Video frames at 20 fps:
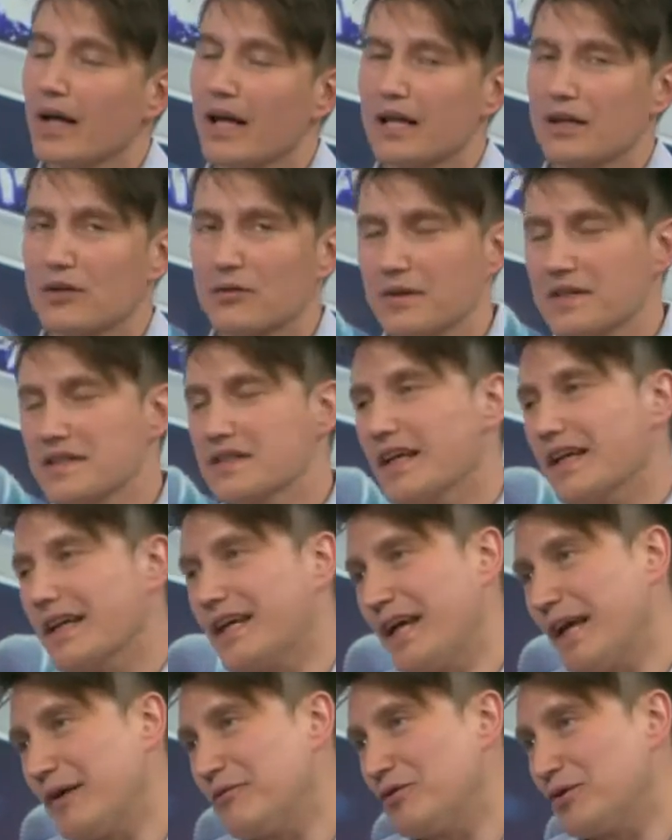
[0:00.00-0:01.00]
the reason I
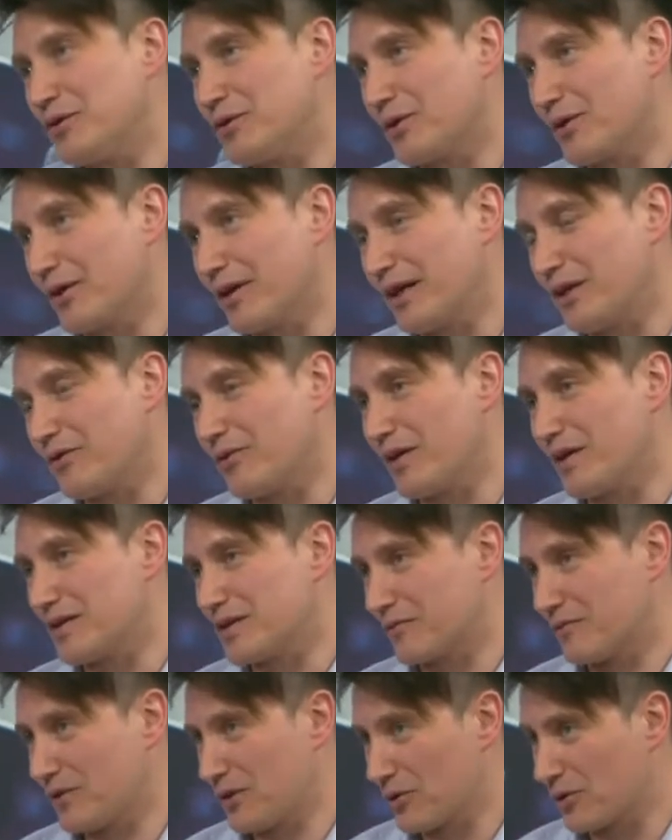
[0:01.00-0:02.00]
came to Ukraine was
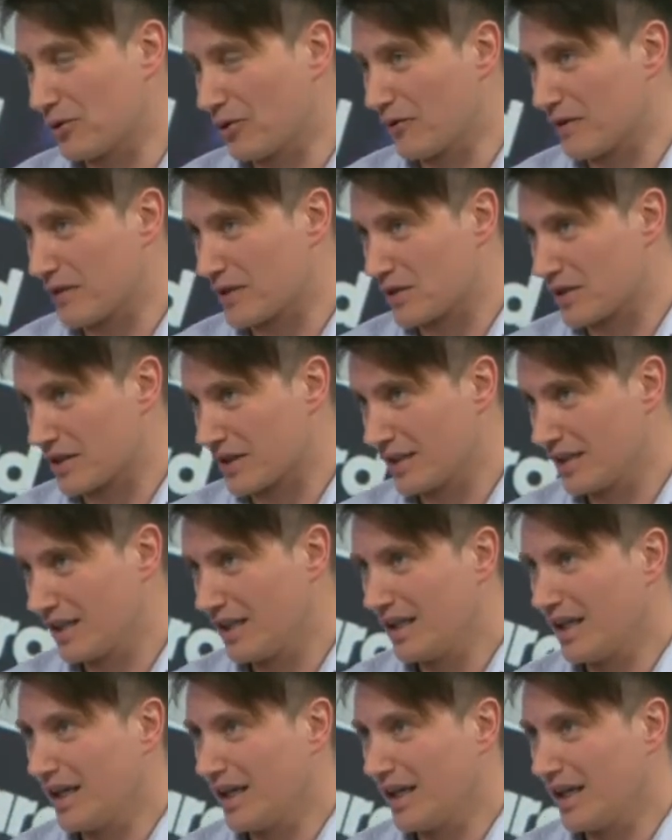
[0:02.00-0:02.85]
of the Eurovision.